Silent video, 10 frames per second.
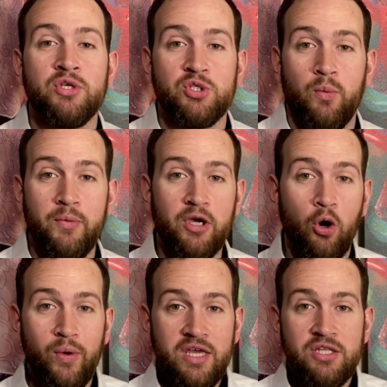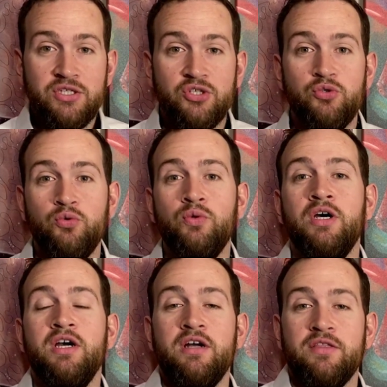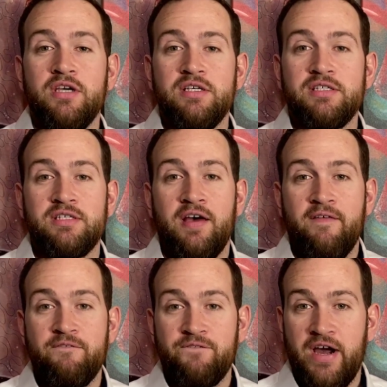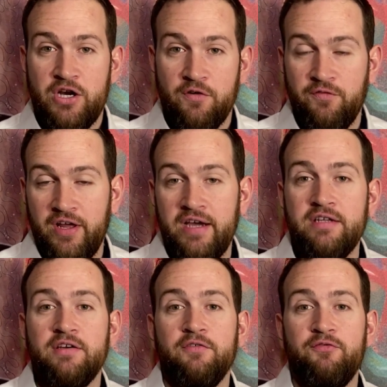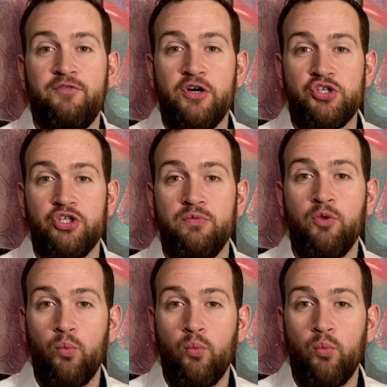So when we go into this fight or flight function,